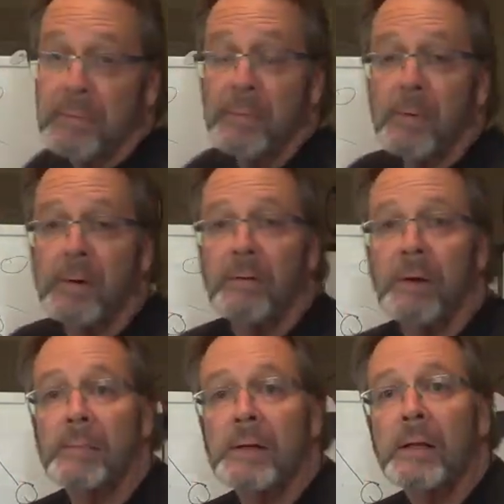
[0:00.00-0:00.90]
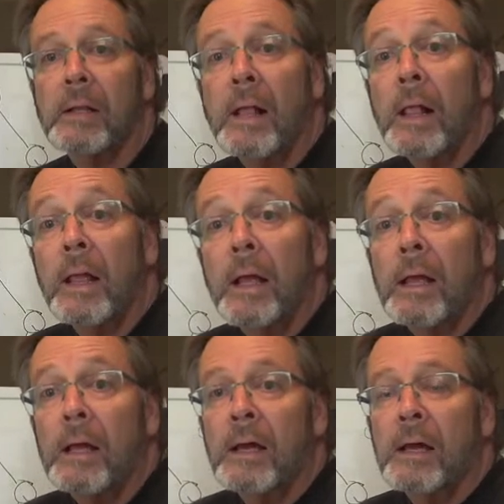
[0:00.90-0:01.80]
even more corrupt.
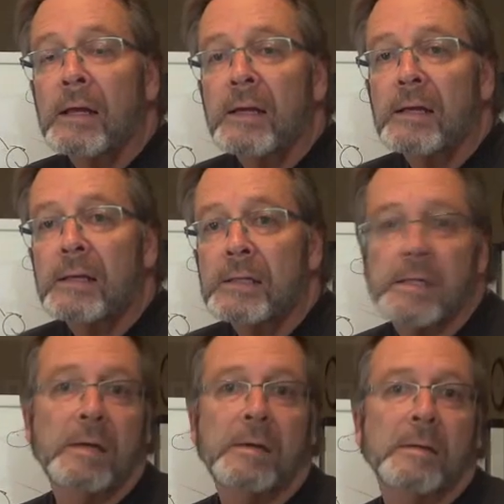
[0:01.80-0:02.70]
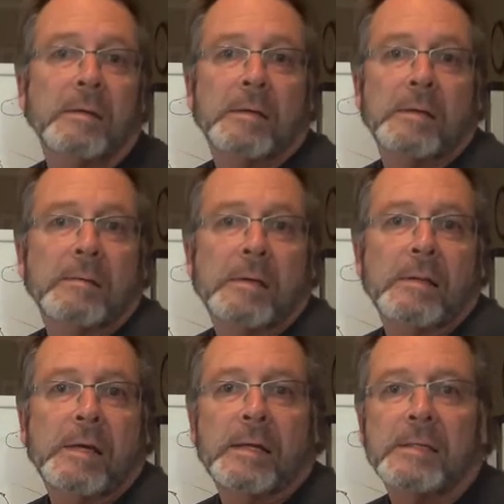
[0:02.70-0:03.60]
So
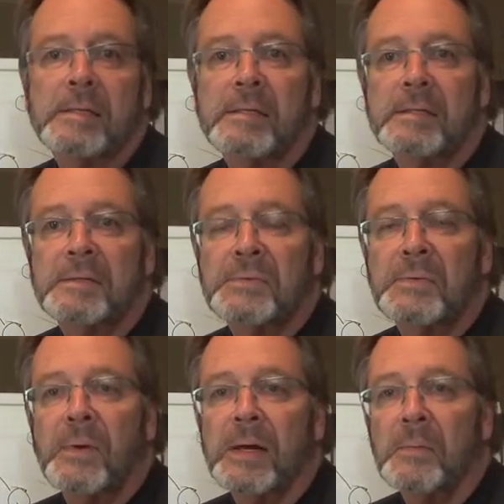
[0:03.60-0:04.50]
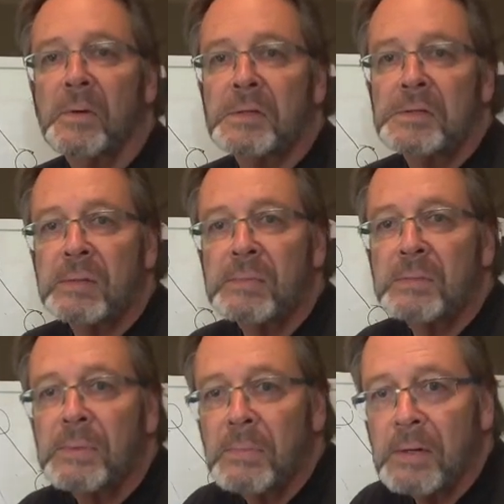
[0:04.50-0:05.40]
that's the way the world seems
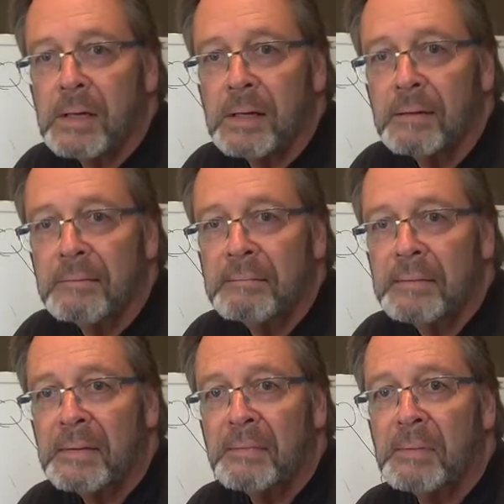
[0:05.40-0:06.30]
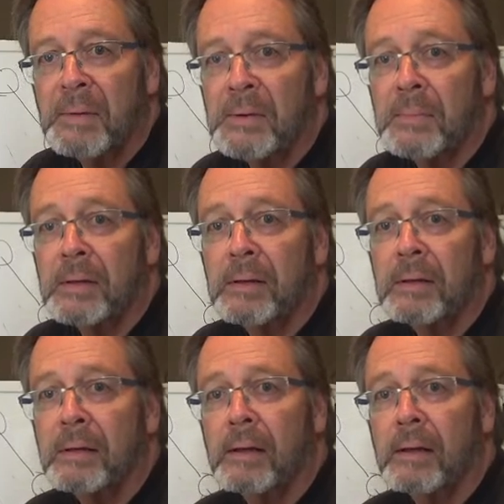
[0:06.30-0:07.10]
to be working at the moment.